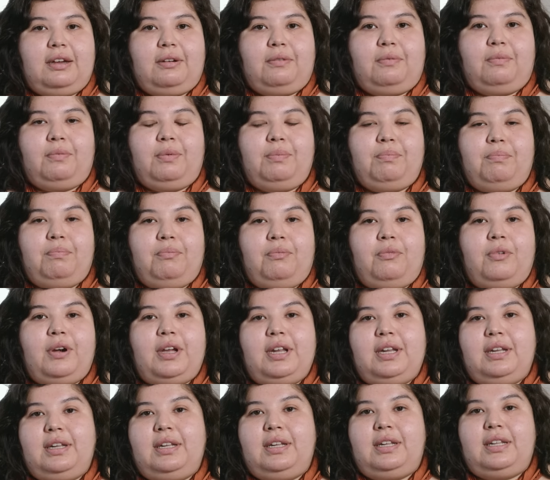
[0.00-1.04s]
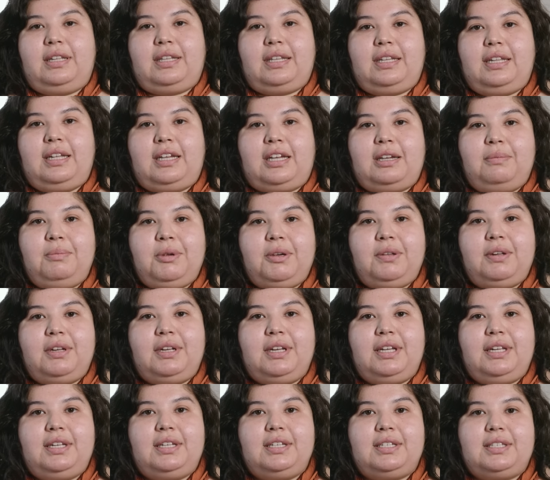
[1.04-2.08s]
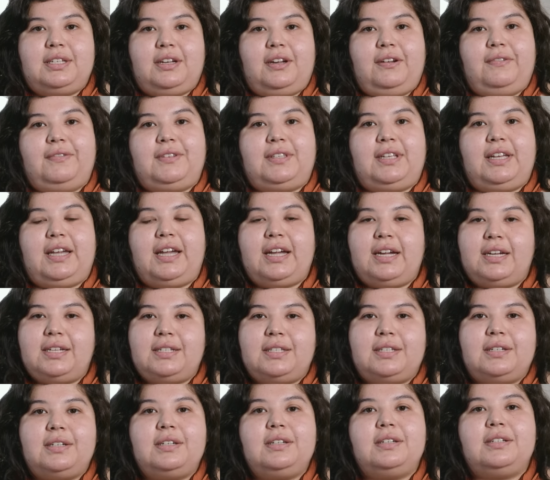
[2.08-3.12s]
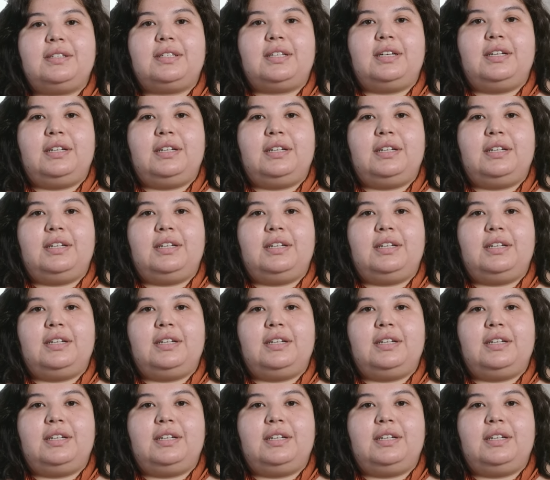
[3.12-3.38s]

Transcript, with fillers: when the community deserves the answers.